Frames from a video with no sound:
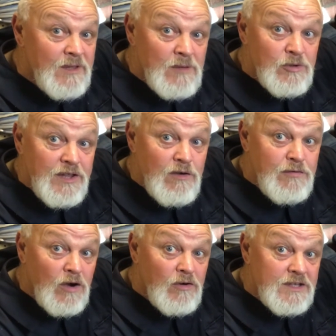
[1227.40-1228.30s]
put a
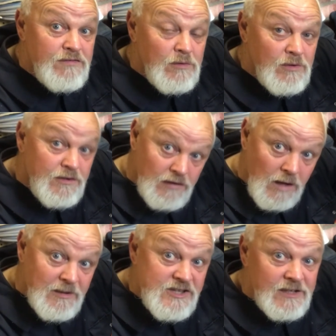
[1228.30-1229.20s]
notifier on if you like
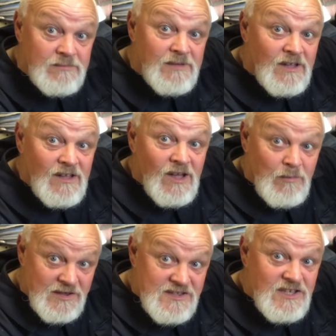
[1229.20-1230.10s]
my channel. And
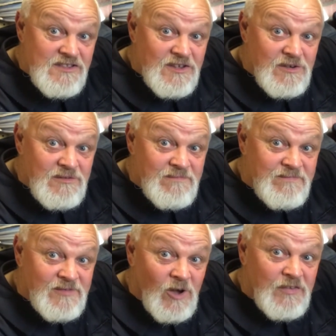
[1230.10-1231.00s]
we'll see you soon
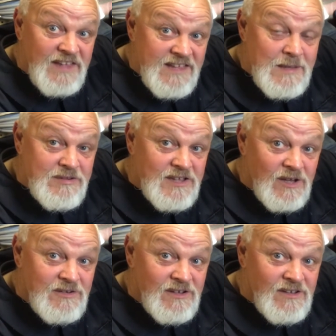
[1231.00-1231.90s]
on the next
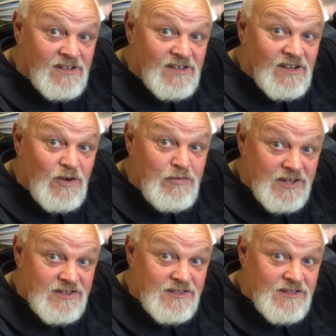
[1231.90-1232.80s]
episode of
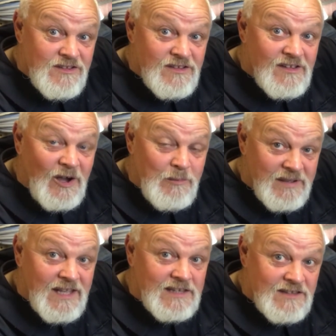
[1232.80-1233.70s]
Richard's Home
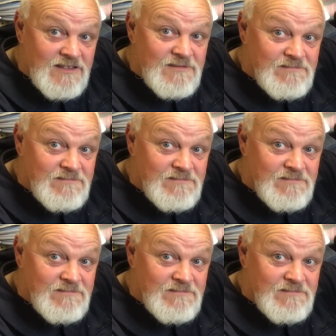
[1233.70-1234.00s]
Mechanics.